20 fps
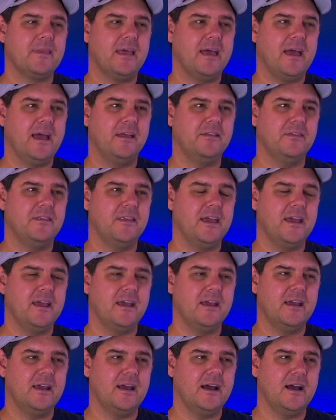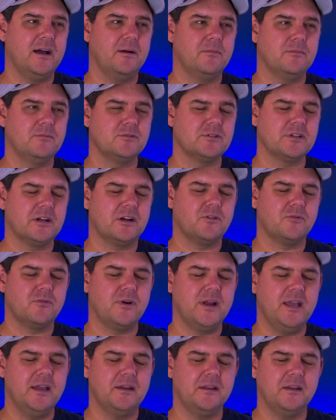and there was a
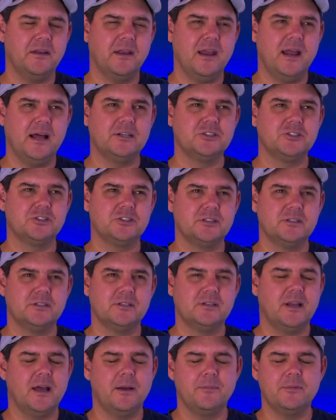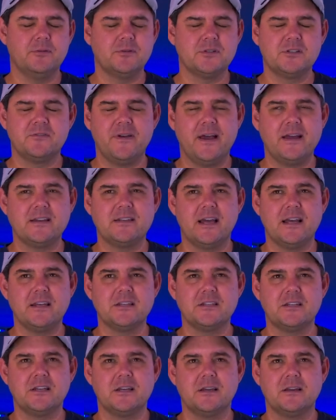green and lush, and I mean it was
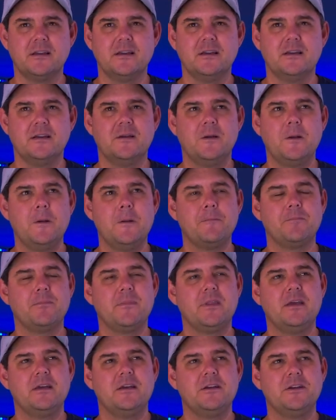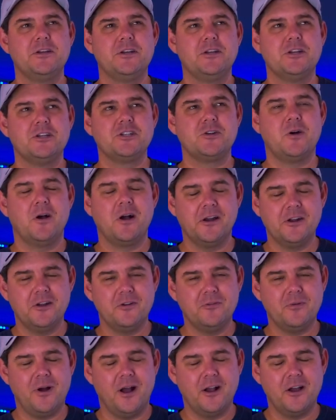fantastic. So I'm
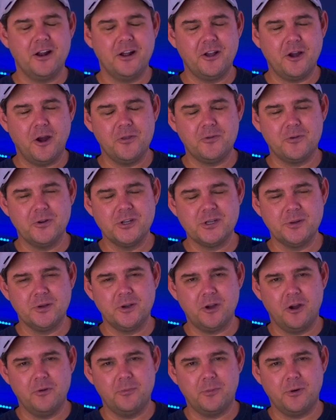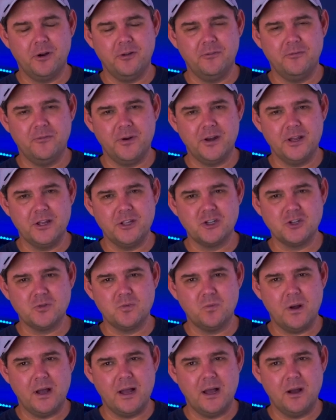gonna go through some GoPro footage
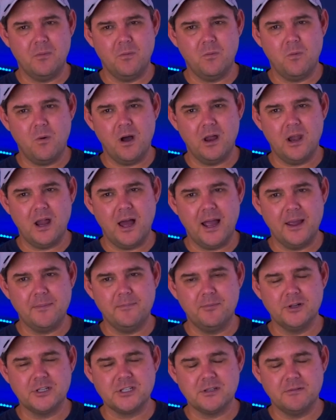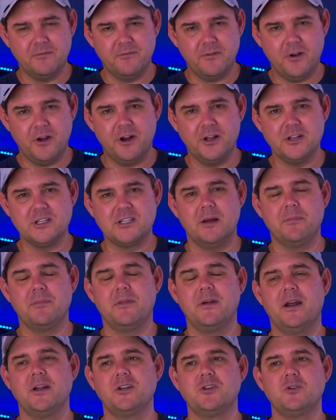while I put some photos up
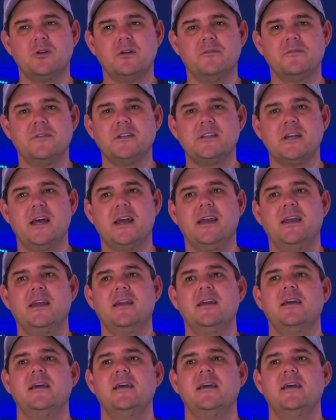that I took of the day.